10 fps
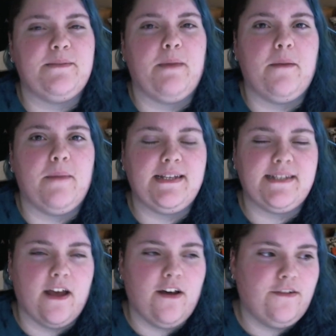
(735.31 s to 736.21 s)
about
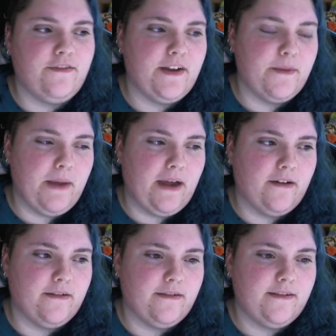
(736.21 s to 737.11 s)
myself and
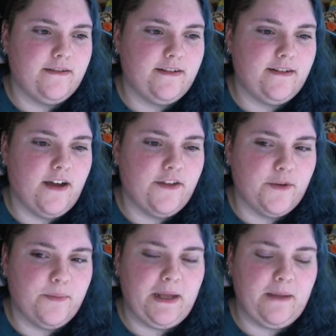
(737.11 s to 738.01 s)
about other
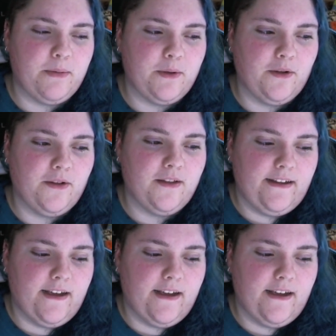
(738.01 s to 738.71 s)
people.